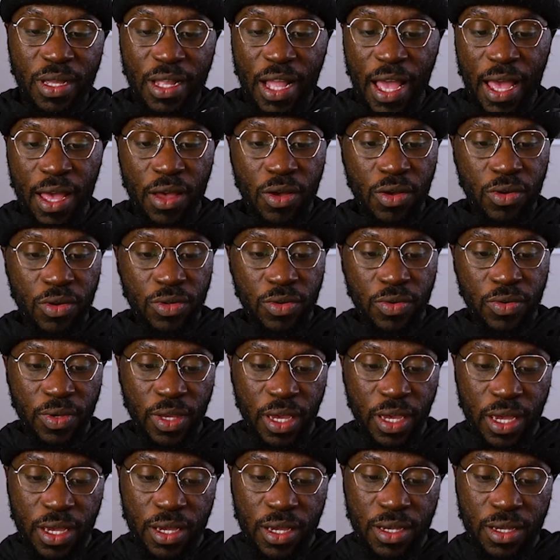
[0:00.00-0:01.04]
it out,
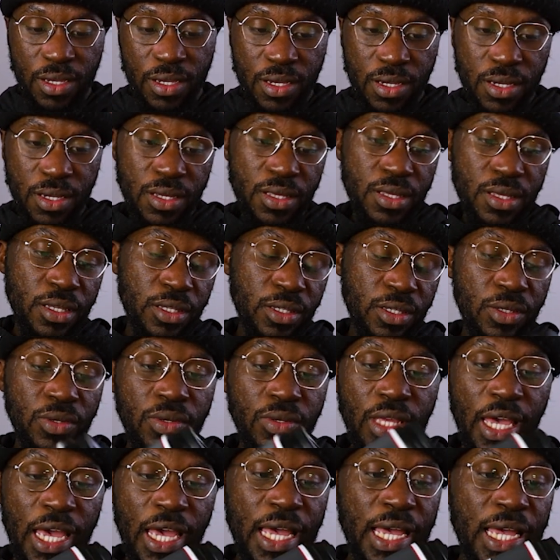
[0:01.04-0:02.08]
okay, let's
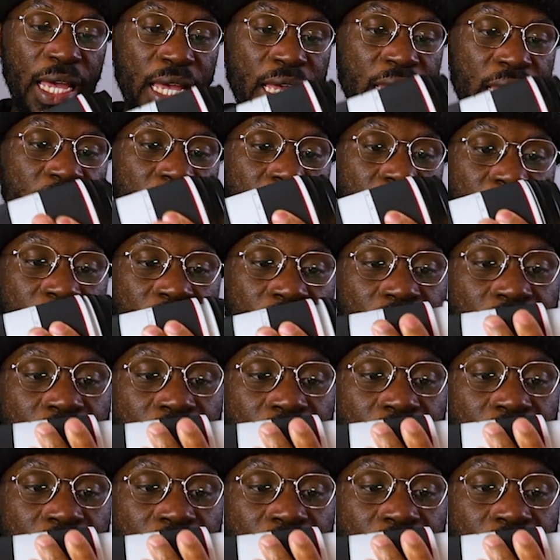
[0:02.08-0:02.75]
do that.